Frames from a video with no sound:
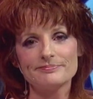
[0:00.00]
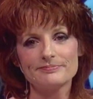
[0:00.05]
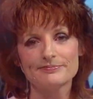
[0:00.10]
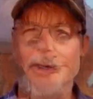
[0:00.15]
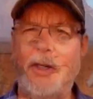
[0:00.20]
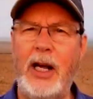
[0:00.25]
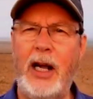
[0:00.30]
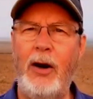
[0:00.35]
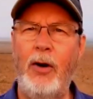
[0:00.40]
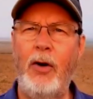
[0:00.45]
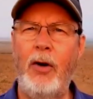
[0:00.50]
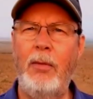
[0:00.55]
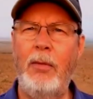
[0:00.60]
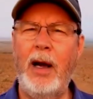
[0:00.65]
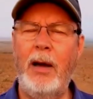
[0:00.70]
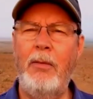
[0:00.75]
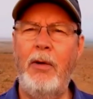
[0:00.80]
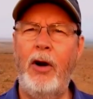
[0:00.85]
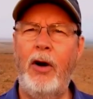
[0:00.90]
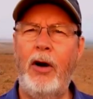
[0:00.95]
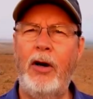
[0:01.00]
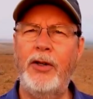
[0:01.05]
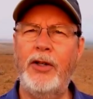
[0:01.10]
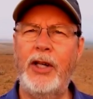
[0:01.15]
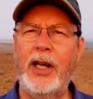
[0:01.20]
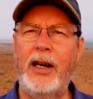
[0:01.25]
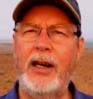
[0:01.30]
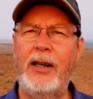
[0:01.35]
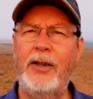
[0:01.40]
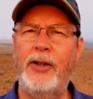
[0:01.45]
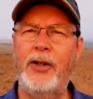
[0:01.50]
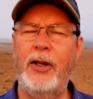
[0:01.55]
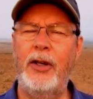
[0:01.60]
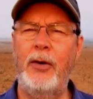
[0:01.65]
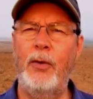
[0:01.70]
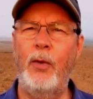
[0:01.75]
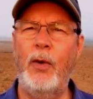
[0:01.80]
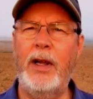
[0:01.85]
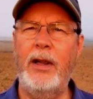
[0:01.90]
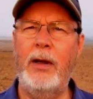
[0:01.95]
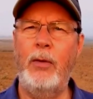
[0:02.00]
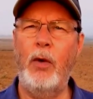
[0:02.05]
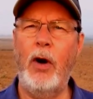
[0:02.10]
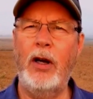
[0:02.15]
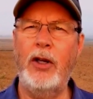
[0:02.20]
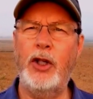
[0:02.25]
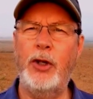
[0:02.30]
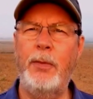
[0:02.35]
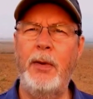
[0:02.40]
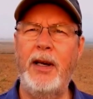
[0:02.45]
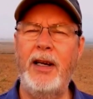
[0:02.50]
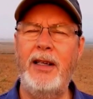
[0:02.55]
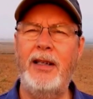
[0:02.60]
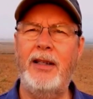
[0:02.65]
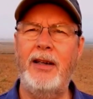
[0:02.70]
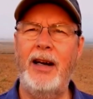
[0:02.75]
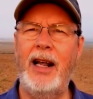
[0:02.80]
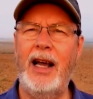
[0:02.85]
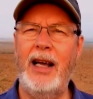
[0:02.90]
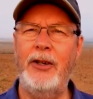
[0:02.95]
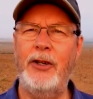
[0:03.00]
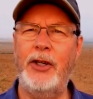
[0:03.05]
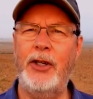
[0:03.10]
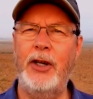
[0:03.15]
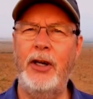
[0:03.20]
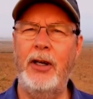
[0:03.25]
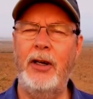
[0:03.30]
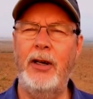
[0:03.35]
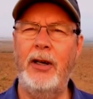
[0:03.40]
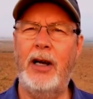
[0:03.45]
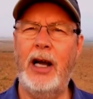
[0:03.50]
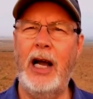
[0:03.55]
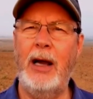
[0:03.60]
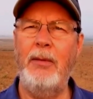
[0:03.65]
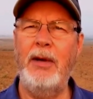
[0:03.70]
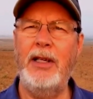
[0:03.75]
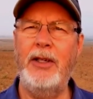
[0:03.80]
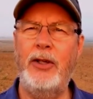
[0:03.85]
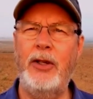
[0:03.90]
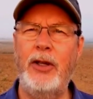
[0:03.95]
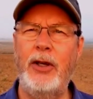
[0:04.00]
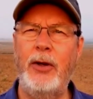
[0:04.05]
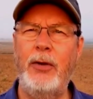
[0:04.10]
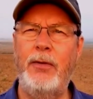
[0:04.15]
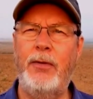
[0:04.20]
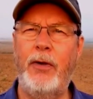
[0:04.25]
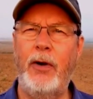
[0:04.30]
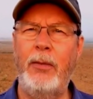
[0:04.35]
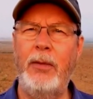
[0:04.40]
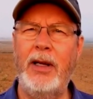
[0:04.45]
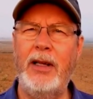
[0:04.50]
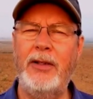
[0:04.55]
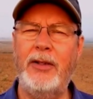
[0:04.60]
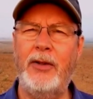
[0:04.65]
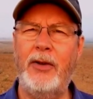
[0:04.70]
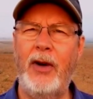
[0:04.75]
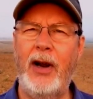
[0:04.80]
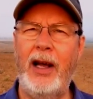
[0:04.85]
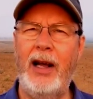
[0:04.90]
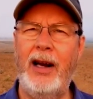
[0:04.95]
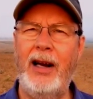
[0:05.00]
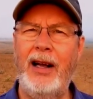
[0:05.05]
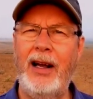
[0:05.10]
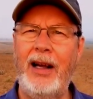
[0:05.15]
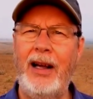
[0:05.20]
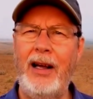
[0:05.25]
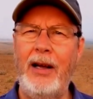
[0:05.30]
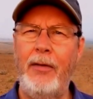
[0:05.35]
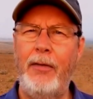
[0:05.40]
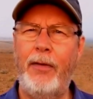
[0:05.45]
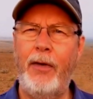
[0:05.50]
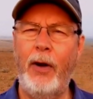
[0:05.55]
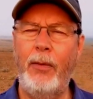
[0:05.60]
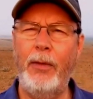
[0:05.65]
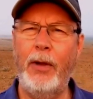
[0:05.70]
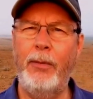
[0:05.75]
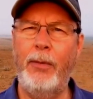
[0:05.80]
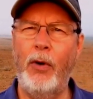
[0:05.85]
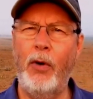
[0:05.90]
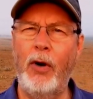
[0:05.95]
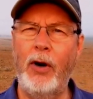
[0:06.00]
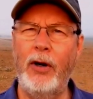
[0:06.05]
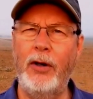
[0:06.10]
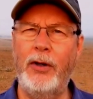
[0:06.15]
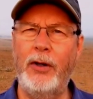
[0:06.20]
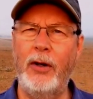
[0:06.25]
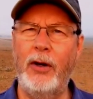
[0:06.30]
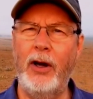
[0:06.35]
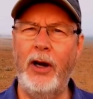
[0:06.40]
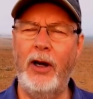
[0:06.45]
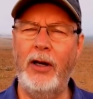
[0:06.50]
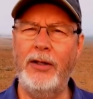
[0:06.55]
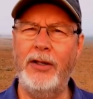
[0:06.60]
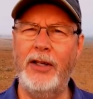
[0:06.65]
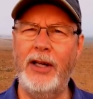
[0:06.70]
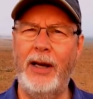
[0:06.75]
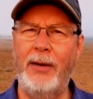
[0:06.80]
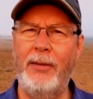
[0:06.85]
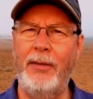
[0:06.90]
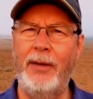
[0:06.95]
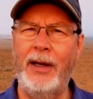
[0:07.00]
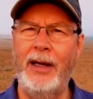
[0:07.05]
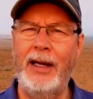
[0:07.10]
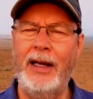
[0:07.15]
Shalom, I'm Lars Enarson with the Watchman International coming to you from Israel, from the border to Gaza.